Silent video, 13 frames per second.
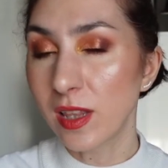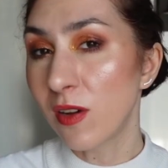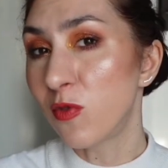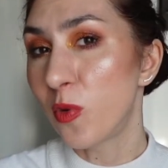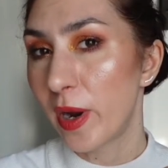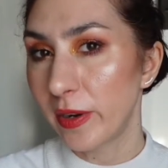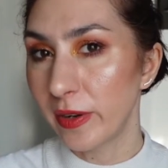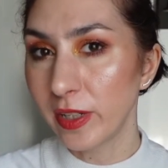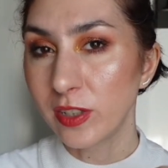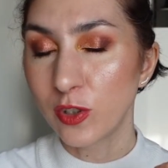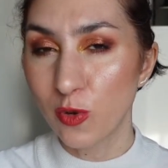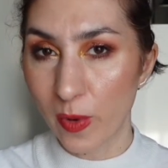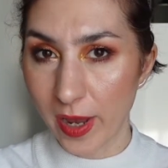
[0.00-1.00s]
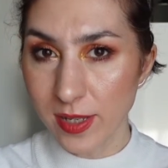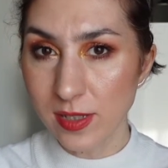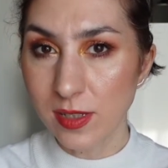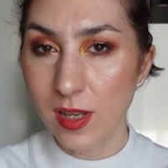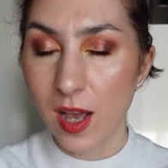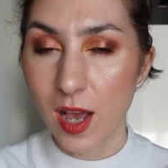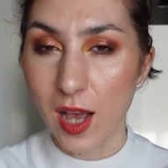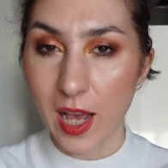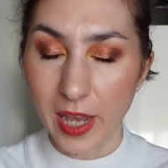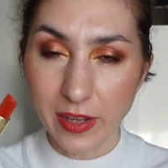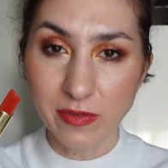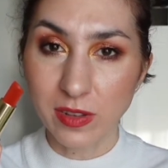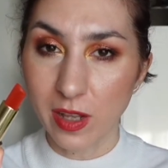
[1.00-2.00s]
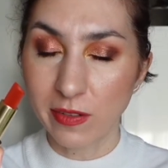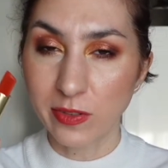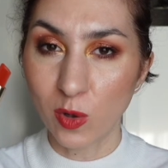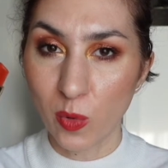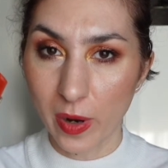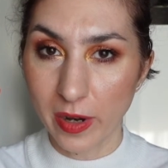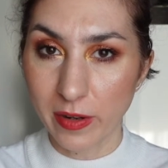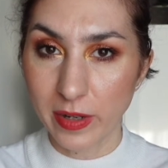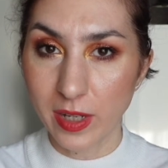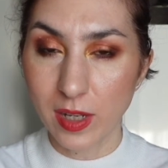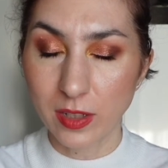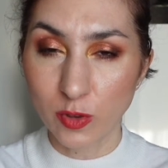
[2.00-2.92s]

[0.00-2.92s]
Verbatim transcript: love wearing the dress, I have loved wearing